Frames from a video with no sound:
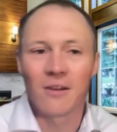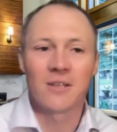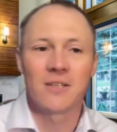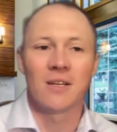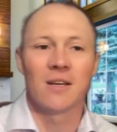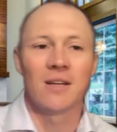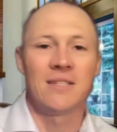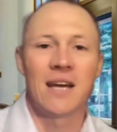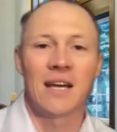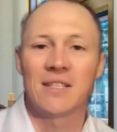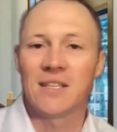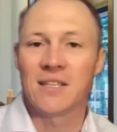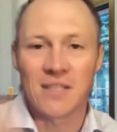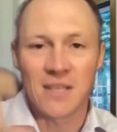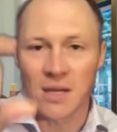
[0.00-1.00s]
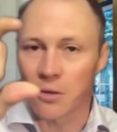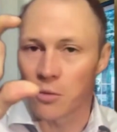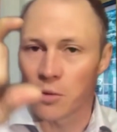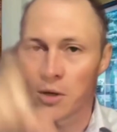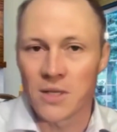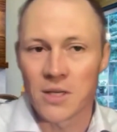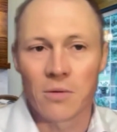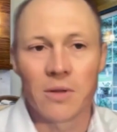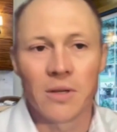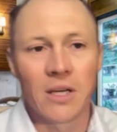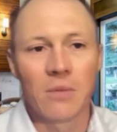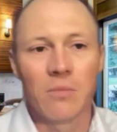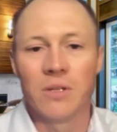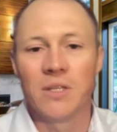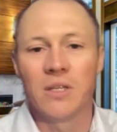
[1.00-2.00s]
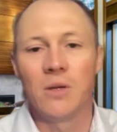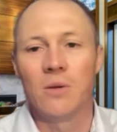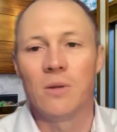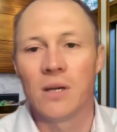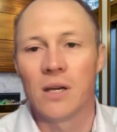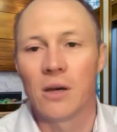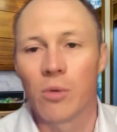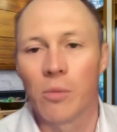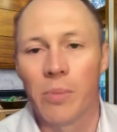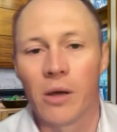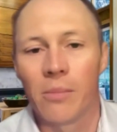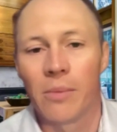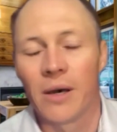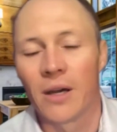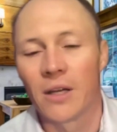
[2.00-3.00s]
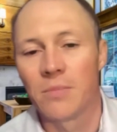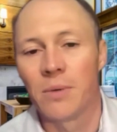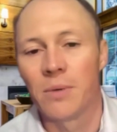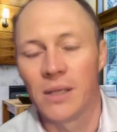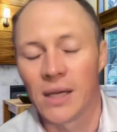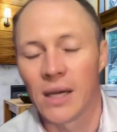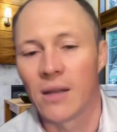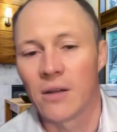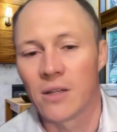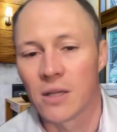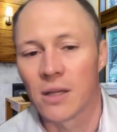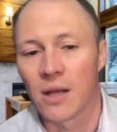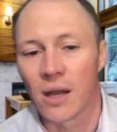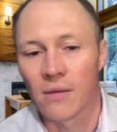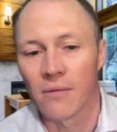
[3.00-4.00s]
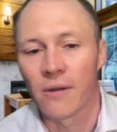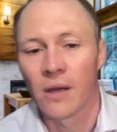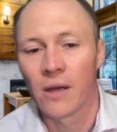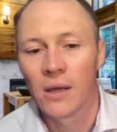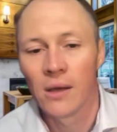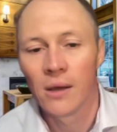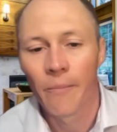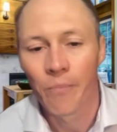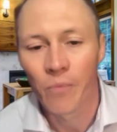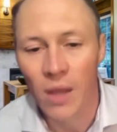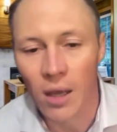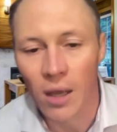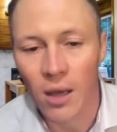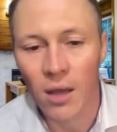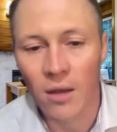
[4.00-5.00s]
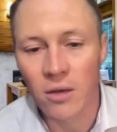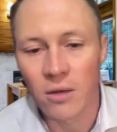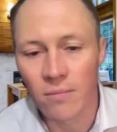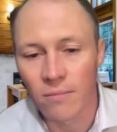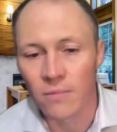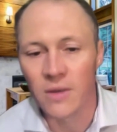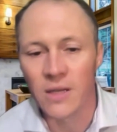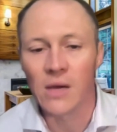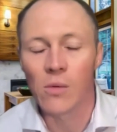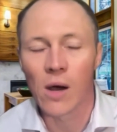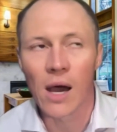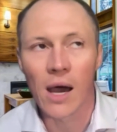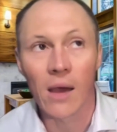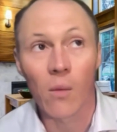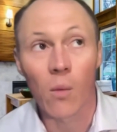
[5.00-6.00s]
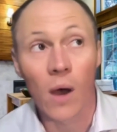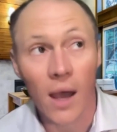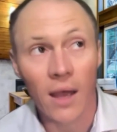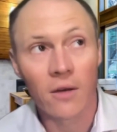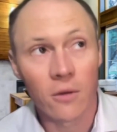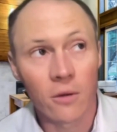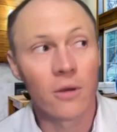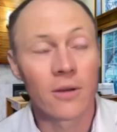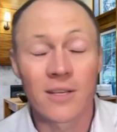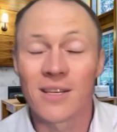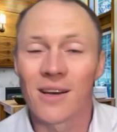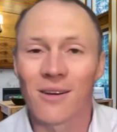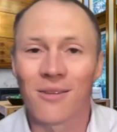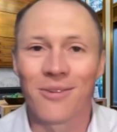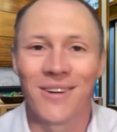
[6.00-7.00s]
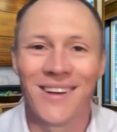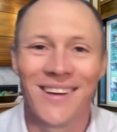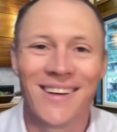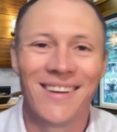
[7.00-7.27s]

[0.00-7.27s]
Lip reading: there's Texas cedar wood's a really good one too to help repel bugs. But yeah, there's a lot of uh, DIY, do it yourself